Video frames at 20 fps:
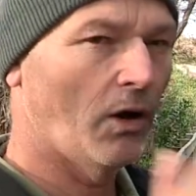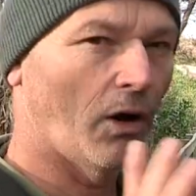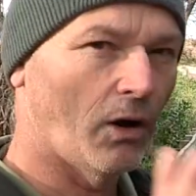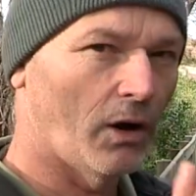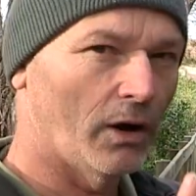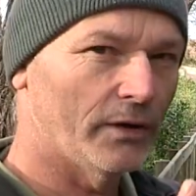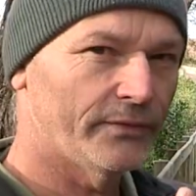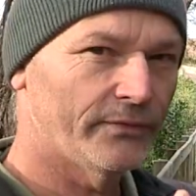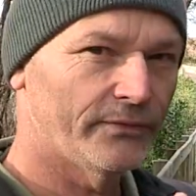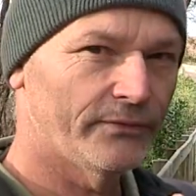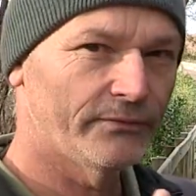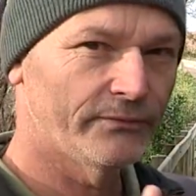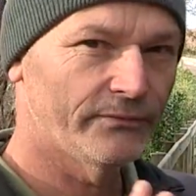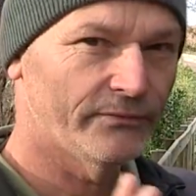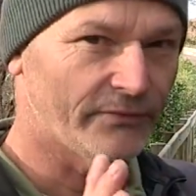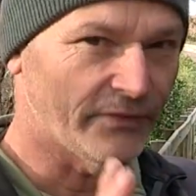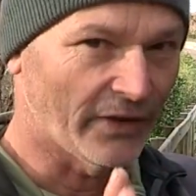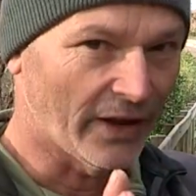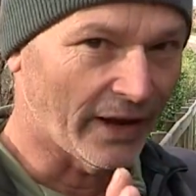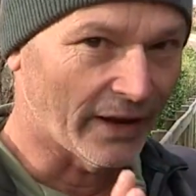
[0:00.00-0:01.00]
I
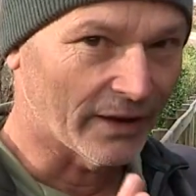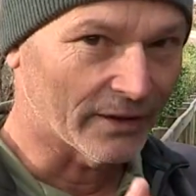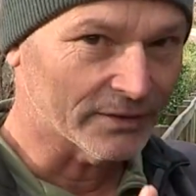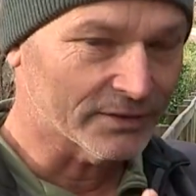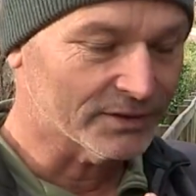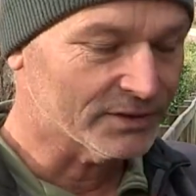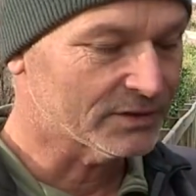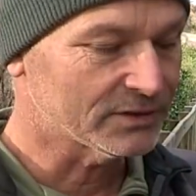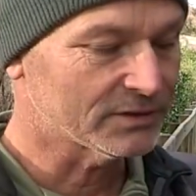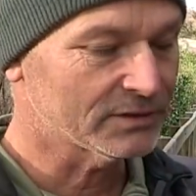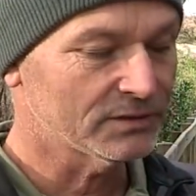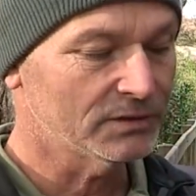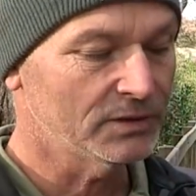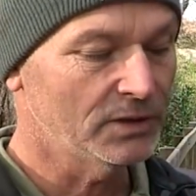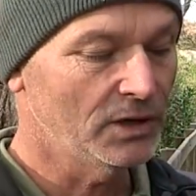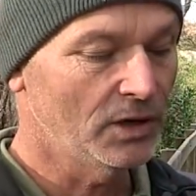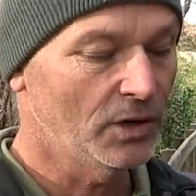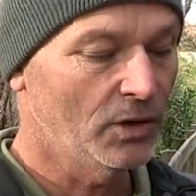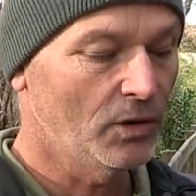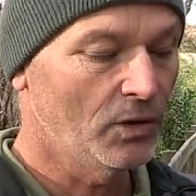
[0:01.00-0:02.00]
found
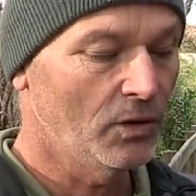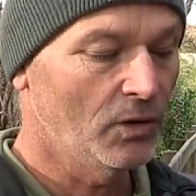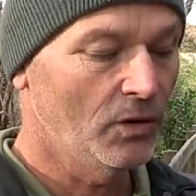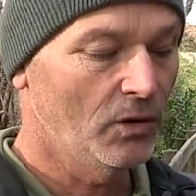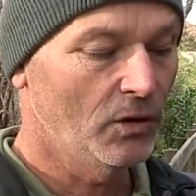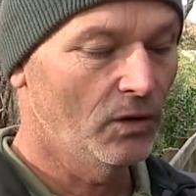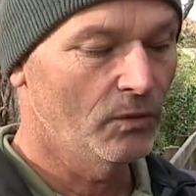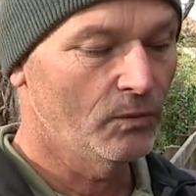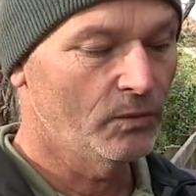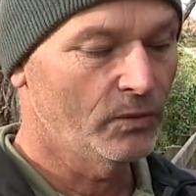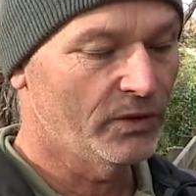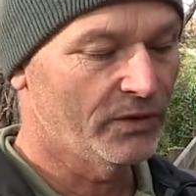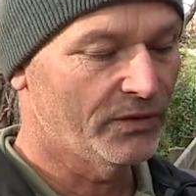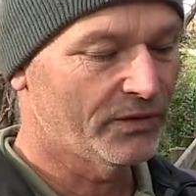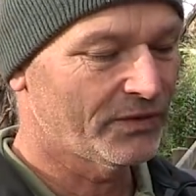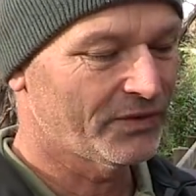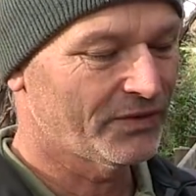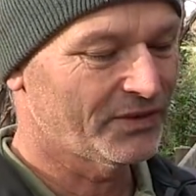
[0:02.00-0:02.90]
with